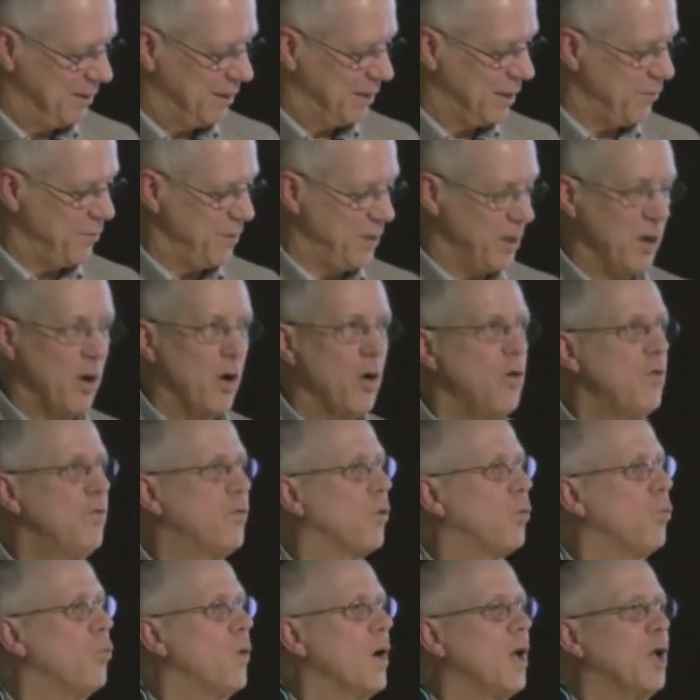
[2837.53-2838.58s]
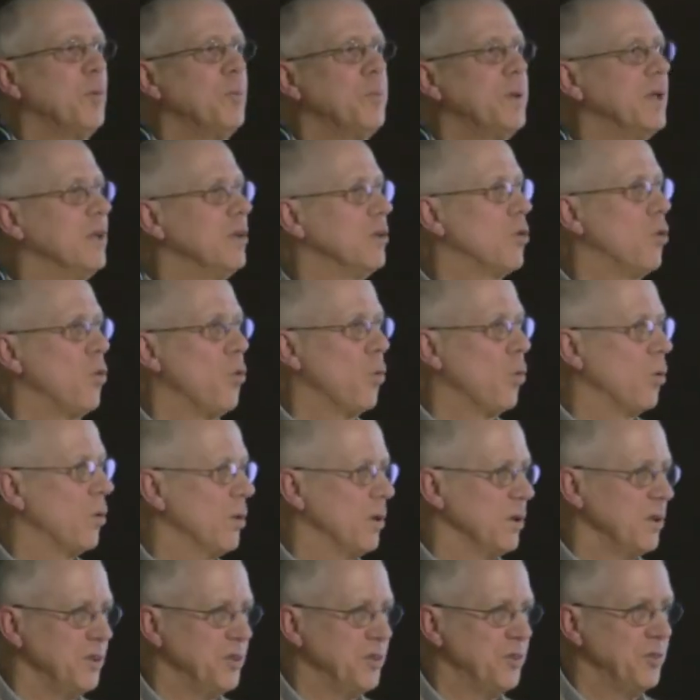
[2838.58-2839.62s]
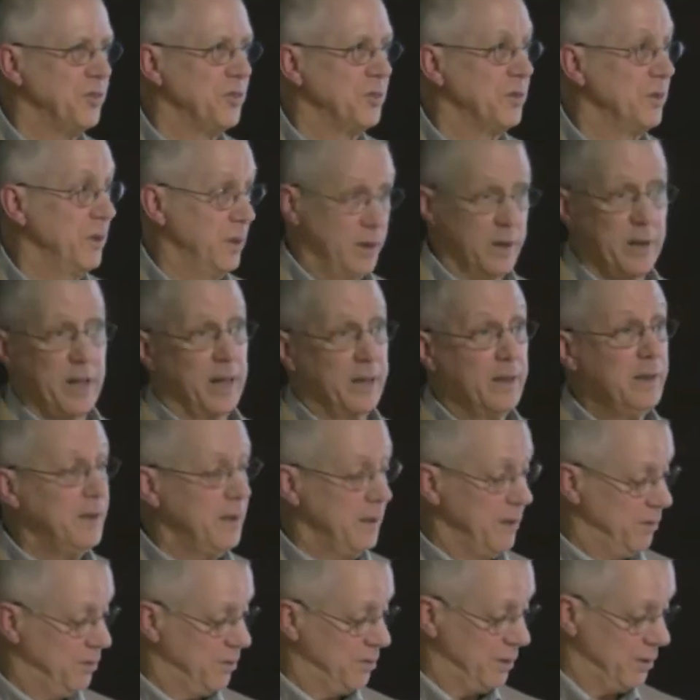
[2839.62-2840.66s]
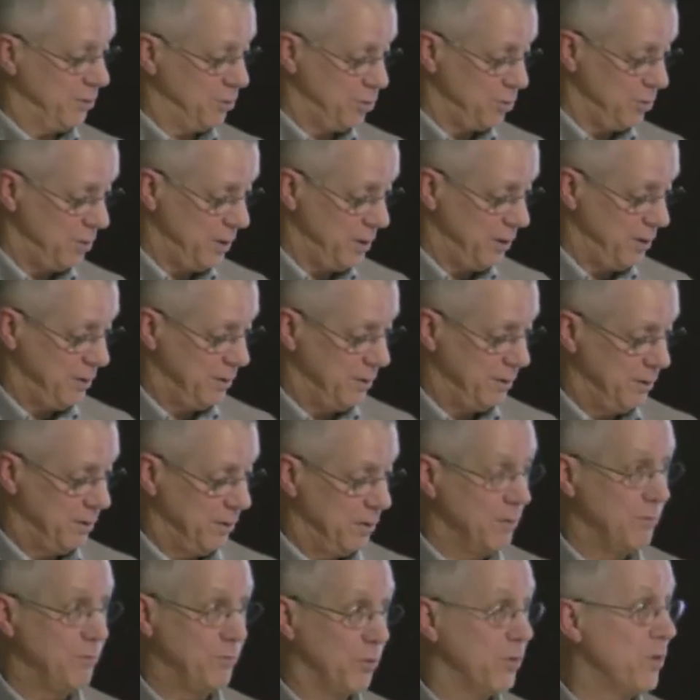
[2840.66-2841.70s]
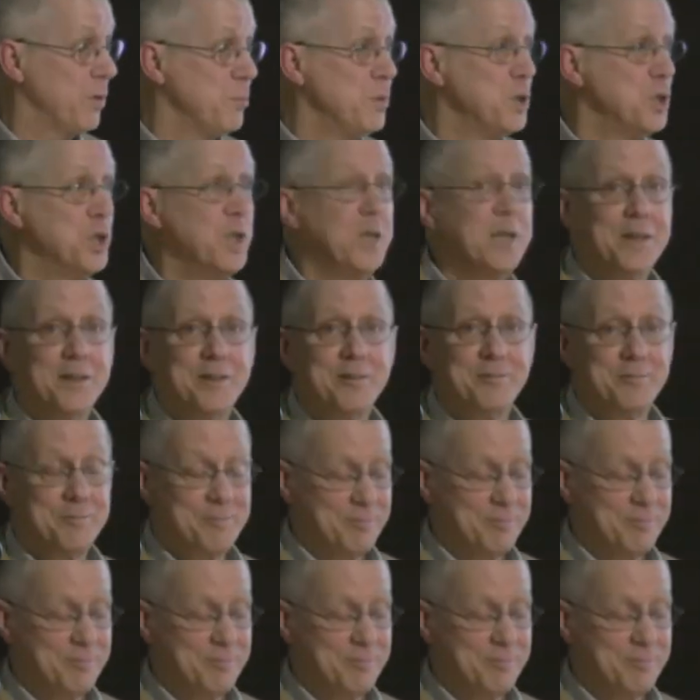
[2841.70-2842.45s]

given the overwhelming chorus in the 19th century for the machine